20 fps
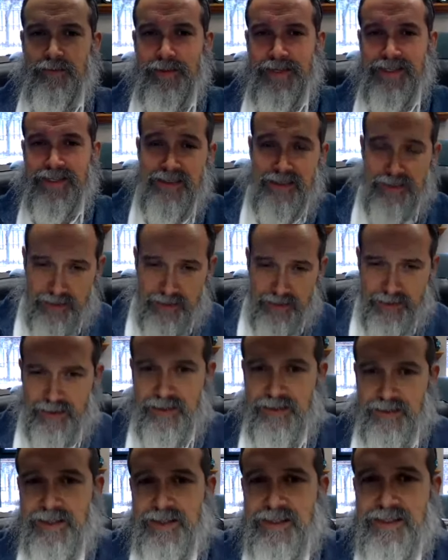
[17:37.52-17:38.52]
by seeing
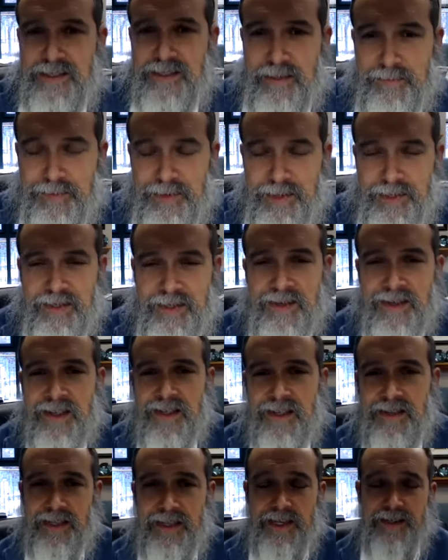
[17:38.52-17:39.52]
it as something
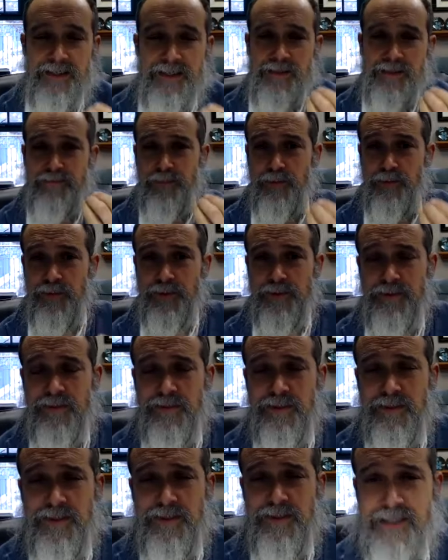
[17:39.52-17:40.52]
that is
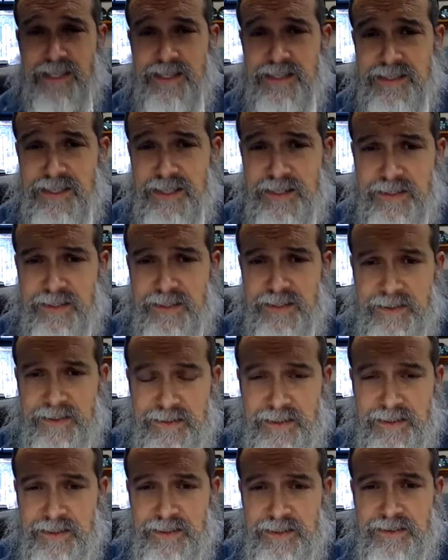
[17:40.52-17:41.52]
important in the sense that it's
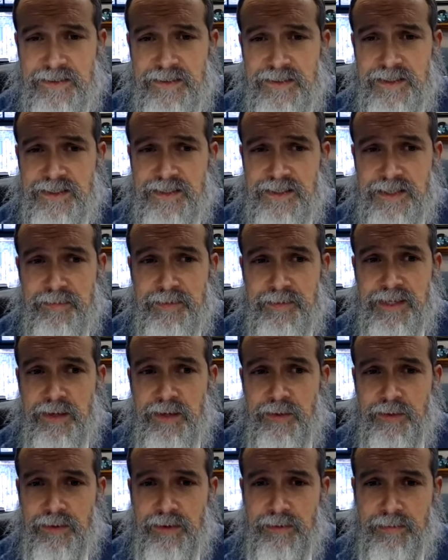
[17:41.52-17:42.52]
it's it's something
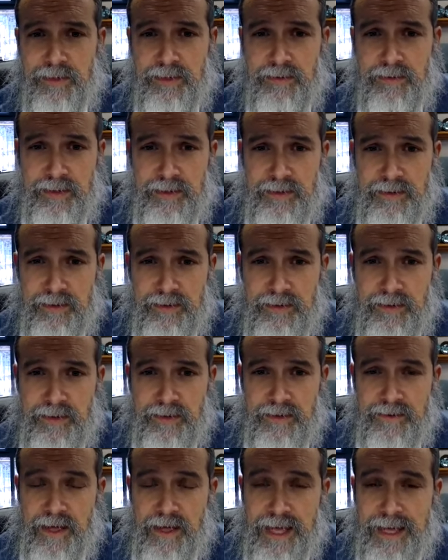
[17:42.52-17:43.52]
a, a,
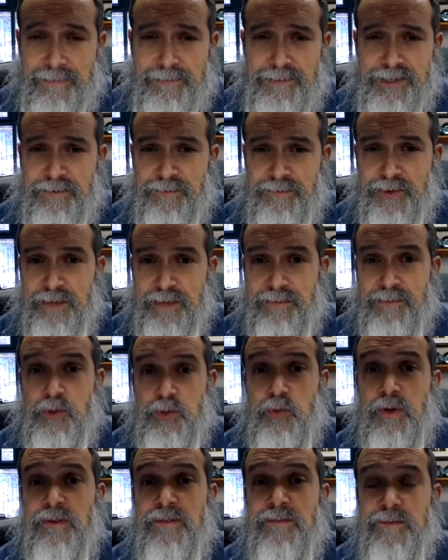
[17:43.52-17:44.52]
an object for them
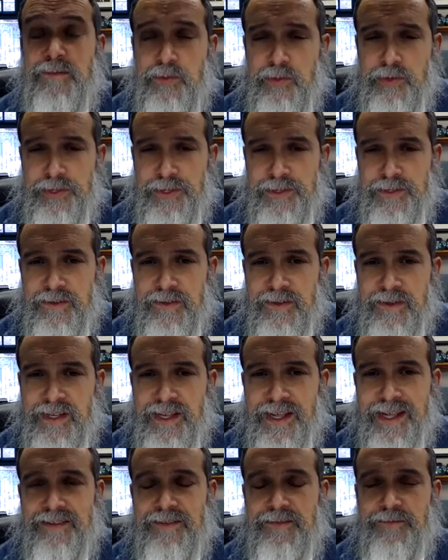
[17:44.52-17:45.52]
to avoid
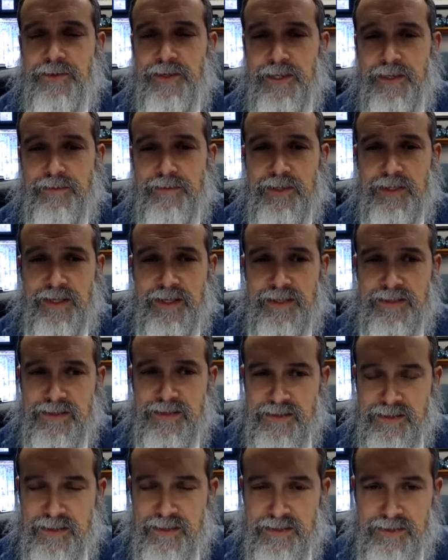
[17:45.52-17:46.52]
and for them to
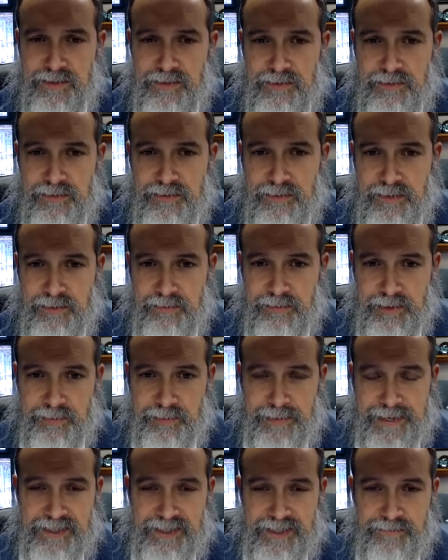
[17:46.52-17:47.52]
exercise their own uh,
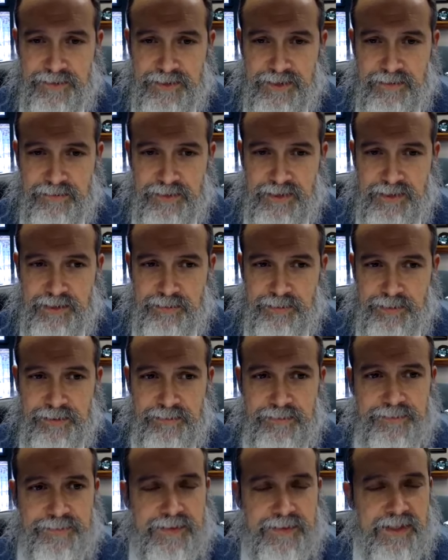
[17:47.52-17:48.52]
capacity for self-discipline.
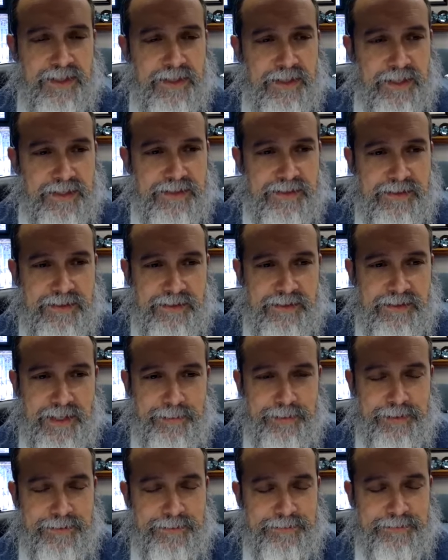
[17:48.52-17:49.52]
Yes,
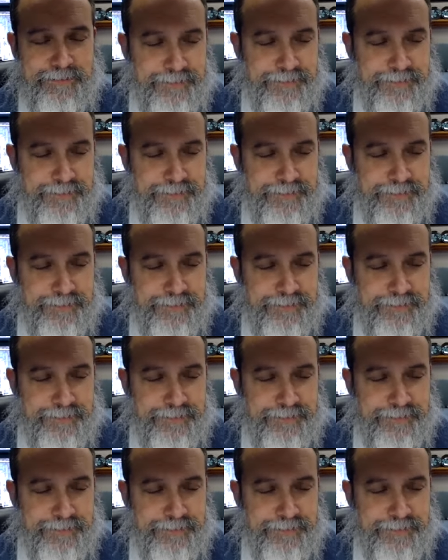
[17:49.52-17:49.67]
Debbie.